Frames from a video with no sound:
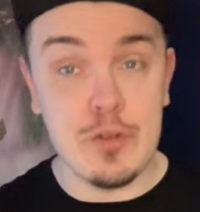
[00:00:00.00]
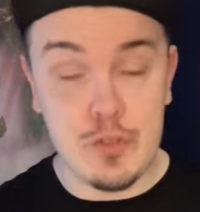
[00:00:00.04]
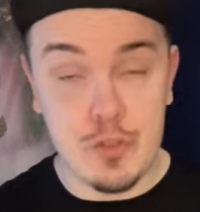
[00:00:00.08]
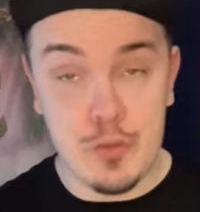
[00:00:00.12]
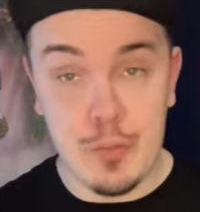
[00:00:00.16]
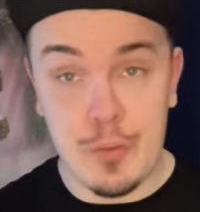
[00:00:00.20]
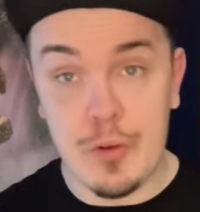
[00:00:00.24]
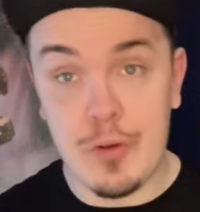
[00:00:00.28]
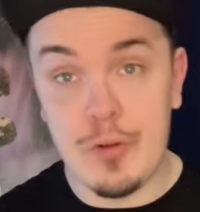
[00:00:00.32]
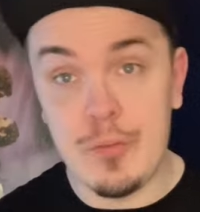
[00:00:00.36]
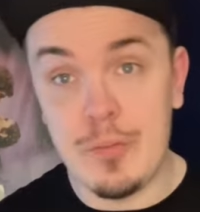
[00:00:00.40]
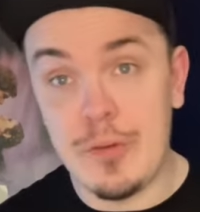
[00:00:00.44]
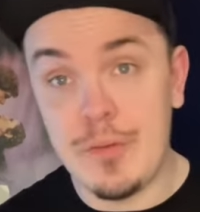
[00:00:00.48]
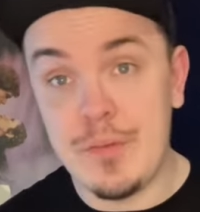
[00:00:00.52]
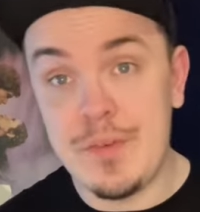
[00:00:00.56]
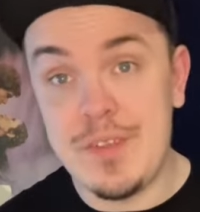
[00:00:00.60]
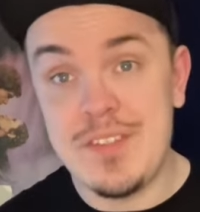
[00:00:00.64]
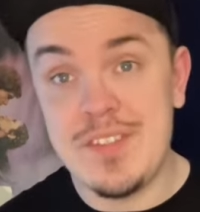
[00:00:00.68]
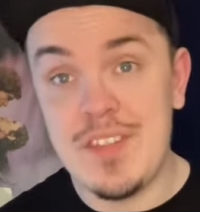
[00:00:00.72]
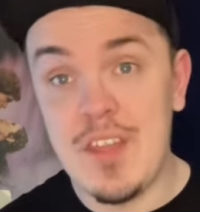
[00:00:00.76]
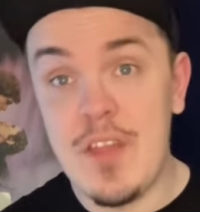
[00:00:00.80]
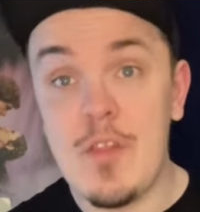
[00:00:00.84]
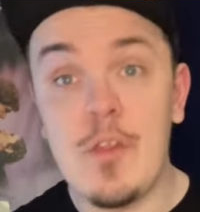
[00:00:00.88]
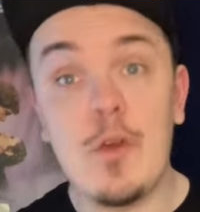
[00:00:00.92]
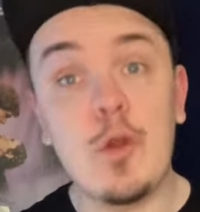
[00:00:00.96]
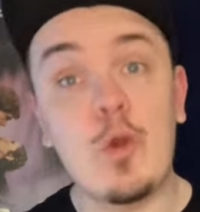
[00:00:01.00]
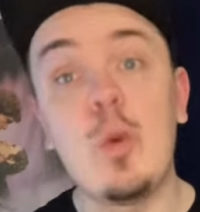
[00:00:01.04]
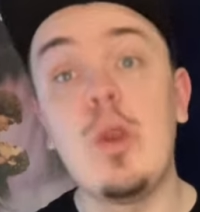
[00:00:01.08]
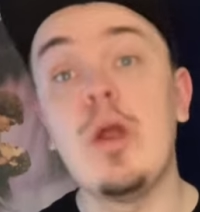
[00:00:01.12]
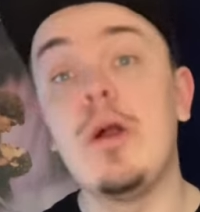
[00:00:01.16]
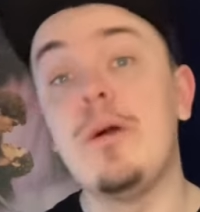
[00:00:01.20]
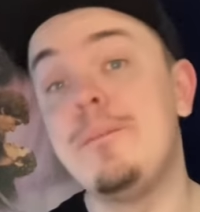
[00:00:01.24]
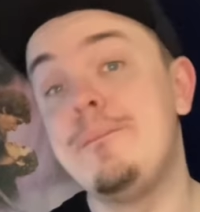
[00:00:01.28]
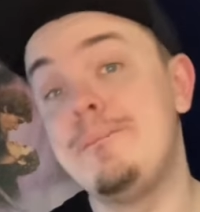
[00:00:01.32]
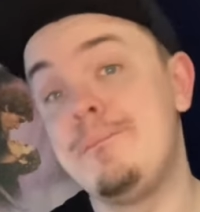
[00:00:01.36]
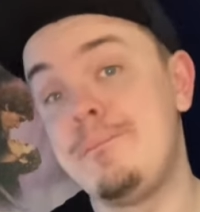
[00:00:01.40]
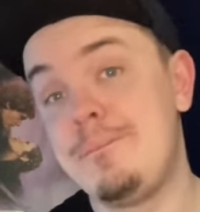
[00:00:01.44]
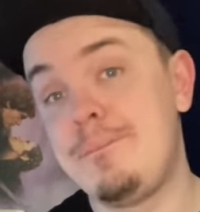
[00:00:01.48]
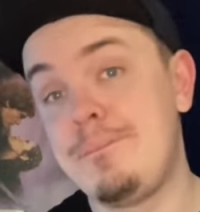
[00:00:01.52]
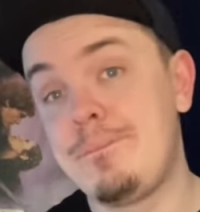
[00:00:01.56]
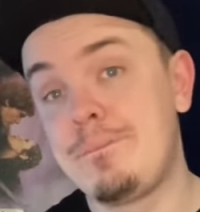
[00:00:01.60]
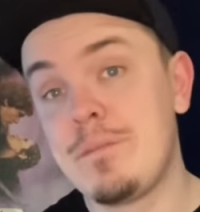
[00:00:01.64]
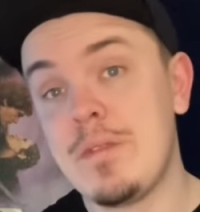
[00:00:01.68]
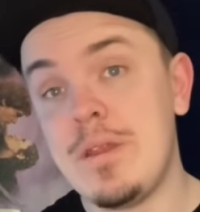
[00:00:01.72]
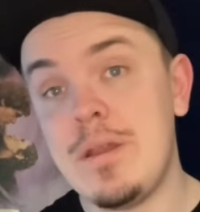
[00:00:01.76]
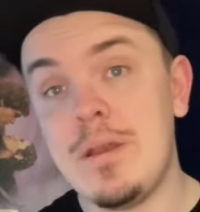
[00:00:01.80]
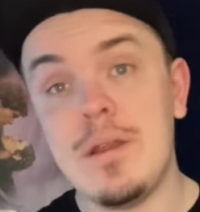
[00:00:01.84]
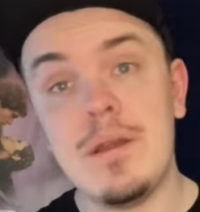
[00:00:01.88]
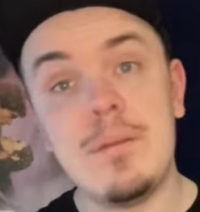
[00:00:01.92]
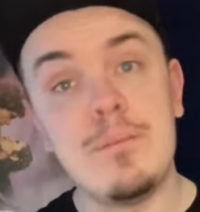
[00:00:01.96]
superhero movies, The Crow.
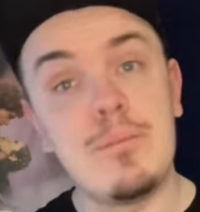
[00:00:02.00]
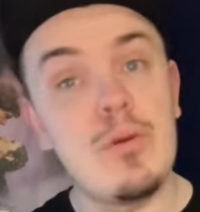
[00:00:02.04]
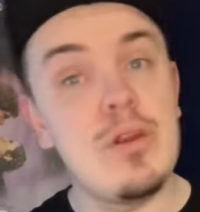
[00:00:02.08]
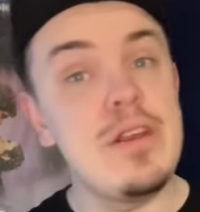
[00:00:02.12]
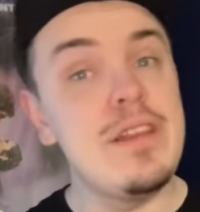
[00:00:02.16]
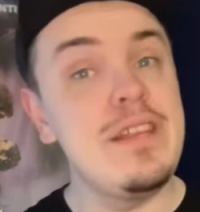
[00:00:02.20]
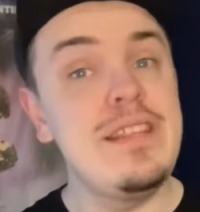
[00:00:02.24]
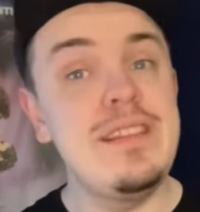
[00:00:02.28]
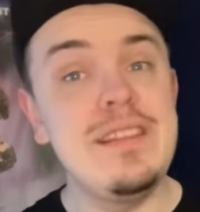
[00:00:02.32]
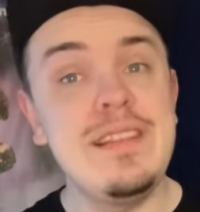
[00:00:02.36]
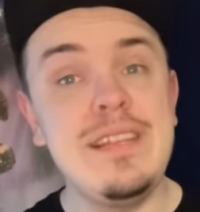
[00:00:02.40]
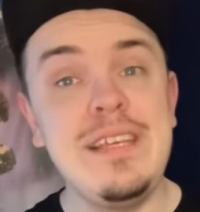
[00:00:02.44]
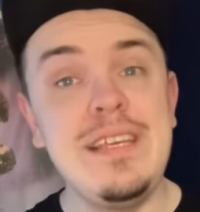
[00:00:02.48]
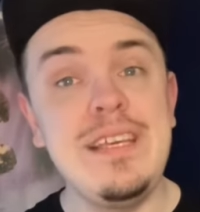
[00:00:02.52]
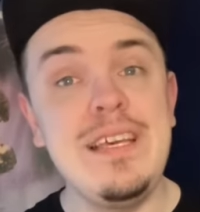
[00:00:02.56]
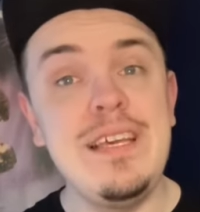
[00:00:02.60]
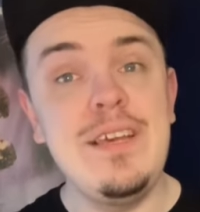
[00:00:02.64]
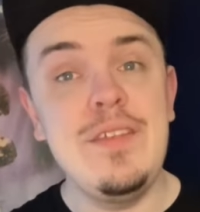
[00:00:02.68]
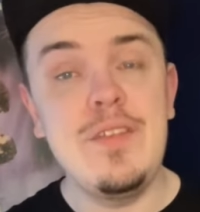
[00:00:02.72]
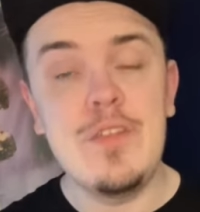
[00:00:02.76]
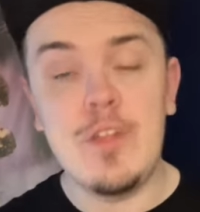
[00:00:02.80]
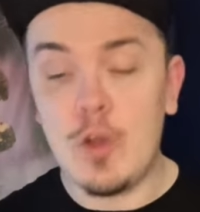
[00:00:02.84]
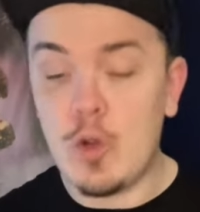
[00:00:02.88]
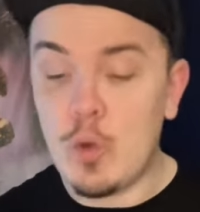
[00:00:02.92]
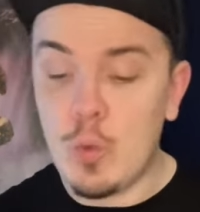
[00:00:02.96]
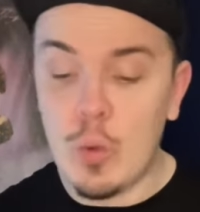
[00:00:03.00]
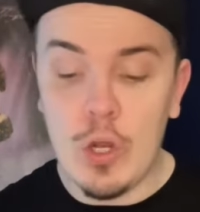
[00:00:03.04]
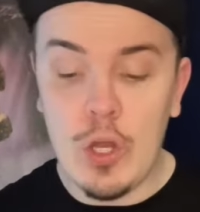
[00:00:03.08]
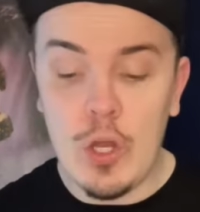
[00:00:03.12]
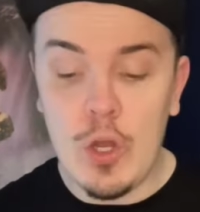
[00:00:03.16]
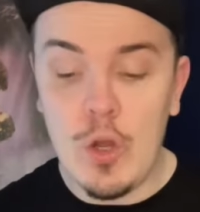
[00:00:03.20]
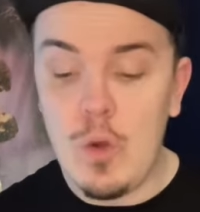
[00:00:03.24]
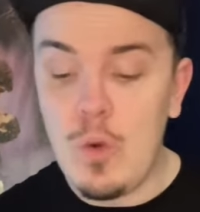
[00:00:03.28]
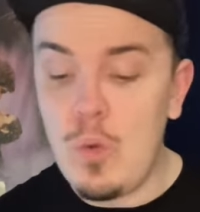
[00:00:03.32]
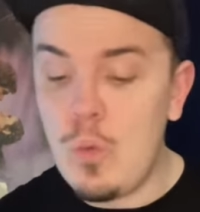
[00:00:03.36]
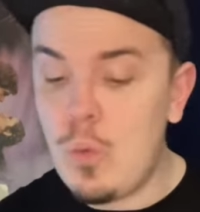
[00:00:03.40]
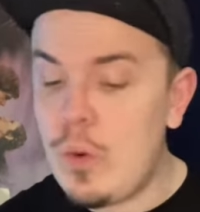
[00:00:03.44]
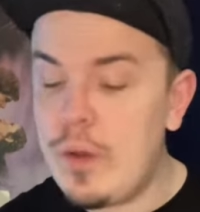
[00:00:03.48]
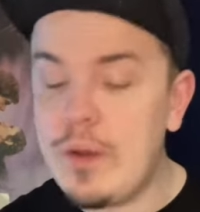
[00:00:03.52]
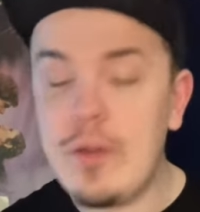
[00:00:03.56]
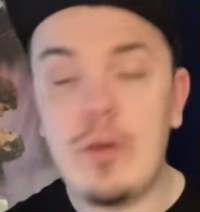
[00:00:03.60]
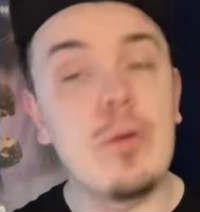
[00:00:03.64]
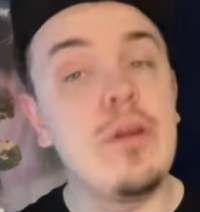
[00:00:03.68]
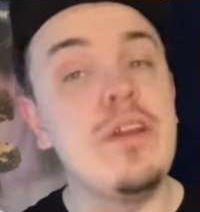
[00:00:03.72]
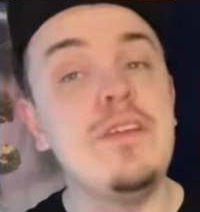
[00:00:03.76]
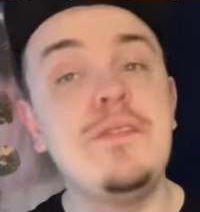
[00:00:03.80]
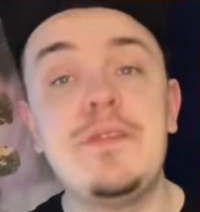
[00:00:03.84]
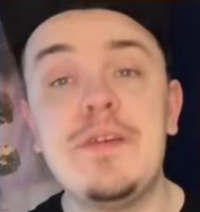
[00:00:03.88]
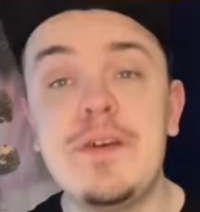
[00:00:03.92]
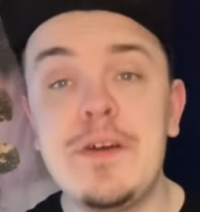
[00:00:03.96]
Brandon Lee, The Crow, what a
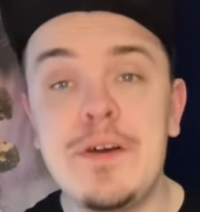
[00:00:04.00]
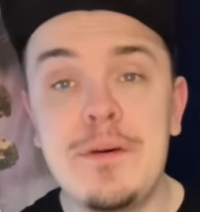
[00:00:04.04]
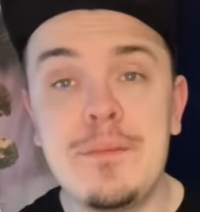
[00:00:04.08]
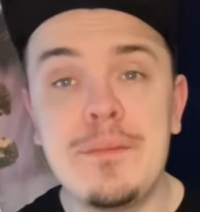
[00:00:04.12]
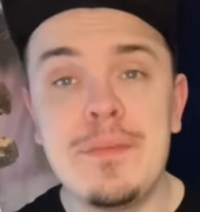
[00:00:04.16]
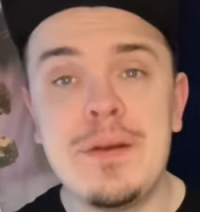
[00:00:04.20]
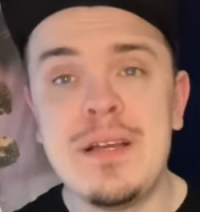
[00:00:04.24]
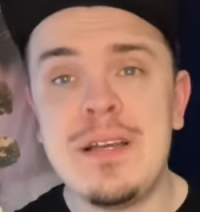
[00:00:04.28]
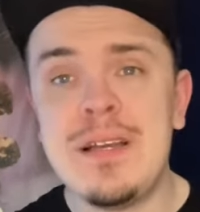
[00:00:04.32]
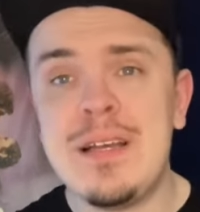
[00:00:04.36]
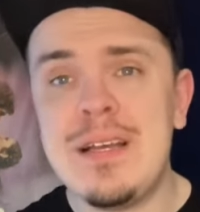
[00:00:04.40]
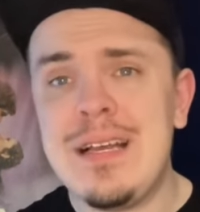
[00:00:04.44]
great film.